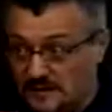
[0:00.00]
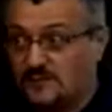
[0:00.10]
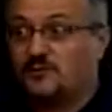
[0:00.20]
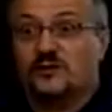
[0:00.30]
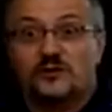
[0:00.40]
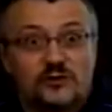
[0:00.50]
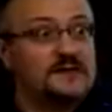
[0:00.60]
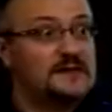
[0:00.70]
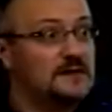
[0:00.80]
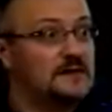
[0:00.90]

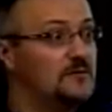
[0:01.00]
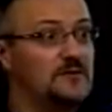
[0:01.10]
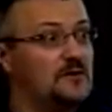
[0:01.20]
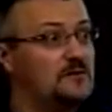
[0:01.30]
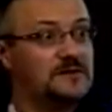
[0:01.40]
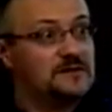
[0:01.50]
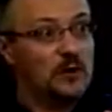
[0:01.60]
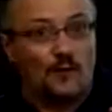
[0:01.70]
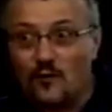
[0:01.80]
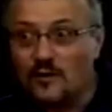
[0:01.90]
producing the glucose and
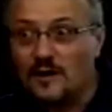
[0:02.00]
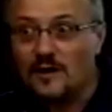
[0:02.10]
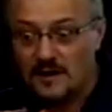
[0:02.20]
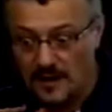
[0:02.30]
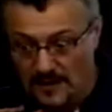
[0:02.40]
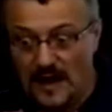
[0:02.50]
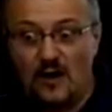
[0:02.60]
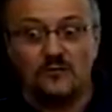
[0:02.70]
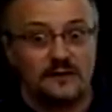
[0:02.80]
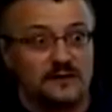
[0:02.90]
so forth, and
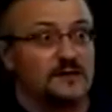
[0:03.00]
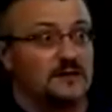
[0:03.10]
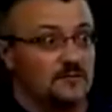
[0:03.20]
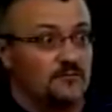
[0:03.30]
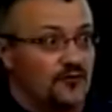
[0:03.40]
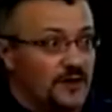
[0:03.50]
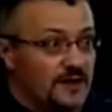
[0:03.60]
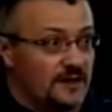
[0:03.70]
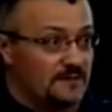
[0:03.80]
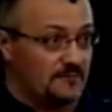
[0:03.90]
now is going to bring
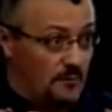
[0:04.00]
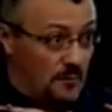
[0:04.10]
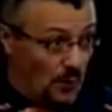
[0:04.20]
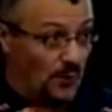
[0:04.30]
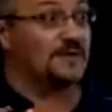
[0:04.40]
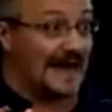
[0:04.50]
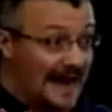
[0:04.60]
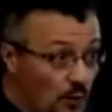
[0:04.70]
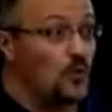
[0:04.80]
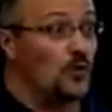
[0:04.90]
it both
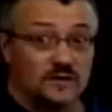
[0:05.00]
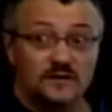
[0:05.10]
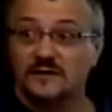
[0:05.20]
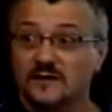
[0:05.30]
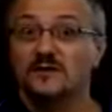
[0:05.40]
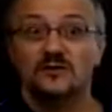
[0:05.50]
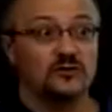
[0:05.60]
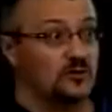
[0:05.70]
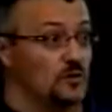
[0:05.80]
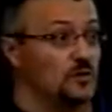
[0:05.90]
downwards
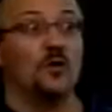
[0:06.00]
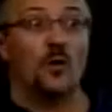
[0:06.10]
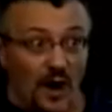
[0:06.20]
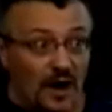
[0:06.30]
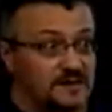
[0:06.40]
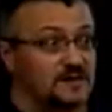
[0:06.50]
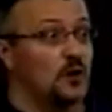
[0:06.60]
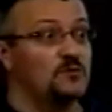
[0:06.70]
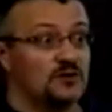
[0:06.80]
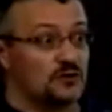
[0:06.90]
to
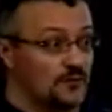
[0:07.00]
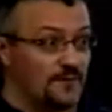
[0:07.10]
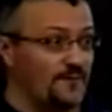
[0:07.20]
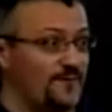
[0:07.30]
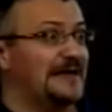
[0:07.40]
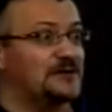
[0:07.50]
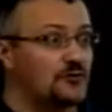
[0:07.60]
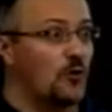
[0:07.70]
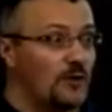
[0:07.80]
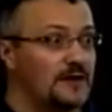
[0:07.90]
rhizomes, to
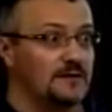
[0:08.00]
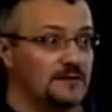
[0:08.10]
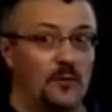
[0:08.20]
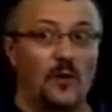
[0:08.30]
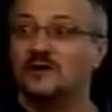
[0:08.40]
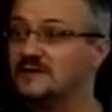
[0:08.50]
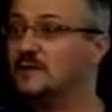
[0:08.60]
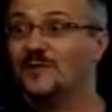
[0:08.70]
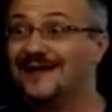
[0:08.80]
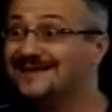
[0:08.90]
fast-growing parts of the
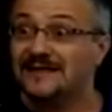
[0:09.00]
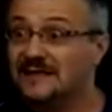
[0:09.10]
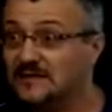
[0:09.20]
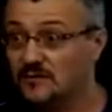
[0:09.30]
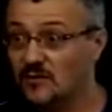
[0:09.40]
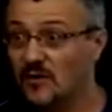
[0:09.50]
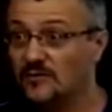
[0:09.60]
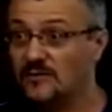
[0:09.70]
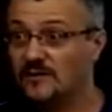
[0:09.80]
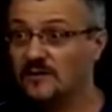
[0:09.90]
plant that need the growth,
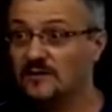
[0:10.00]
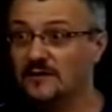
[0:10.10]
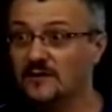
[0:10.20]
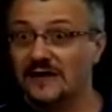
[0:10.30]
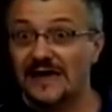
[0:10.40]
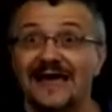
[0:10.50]
okay,